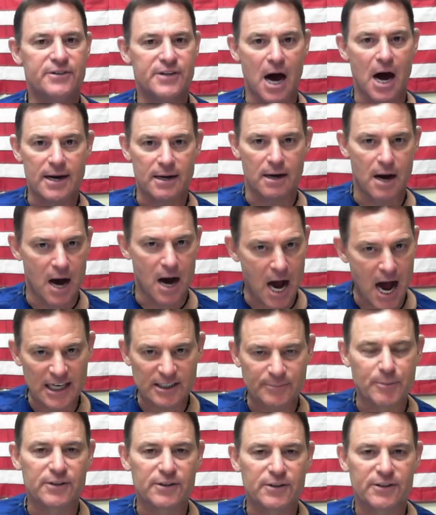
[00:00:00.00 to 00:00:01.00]

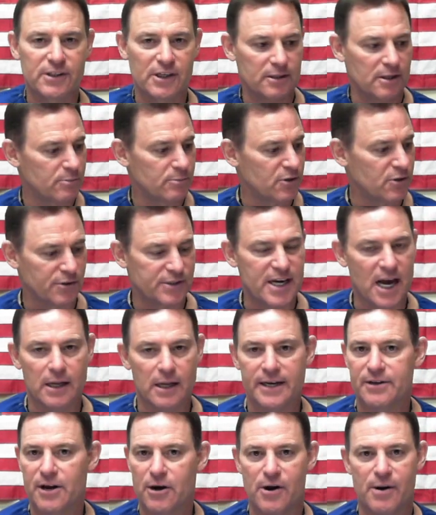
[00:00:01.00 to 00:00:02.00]
Hospital systems are
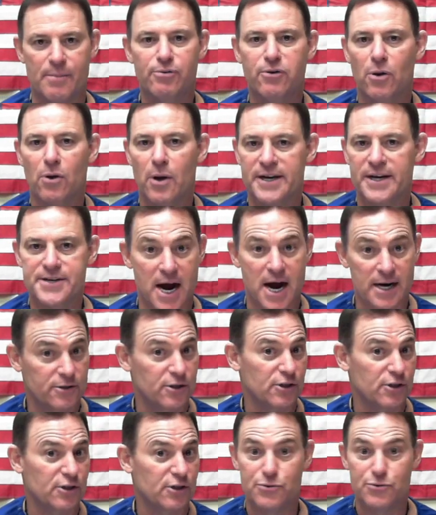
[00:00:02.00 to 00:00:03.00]
telling their employed
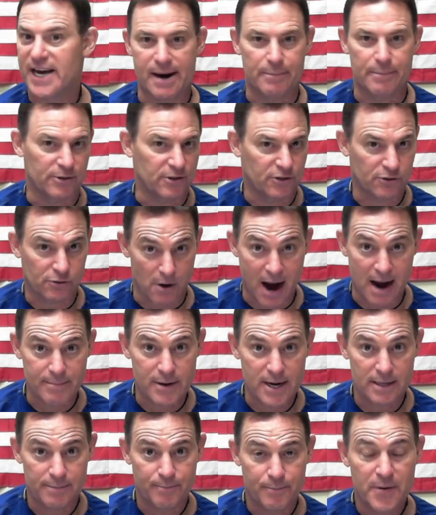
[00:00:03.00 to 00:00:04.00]
doctors you can't
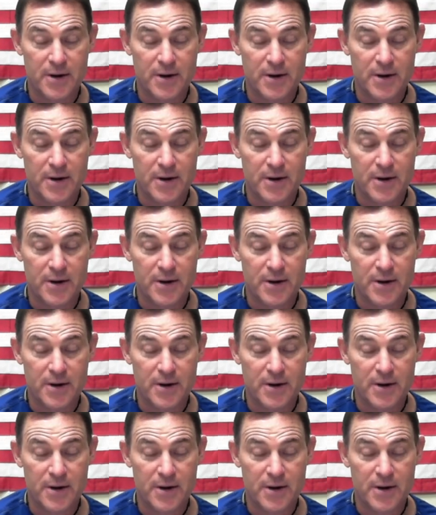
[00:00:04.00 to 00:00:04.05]
prescribe it.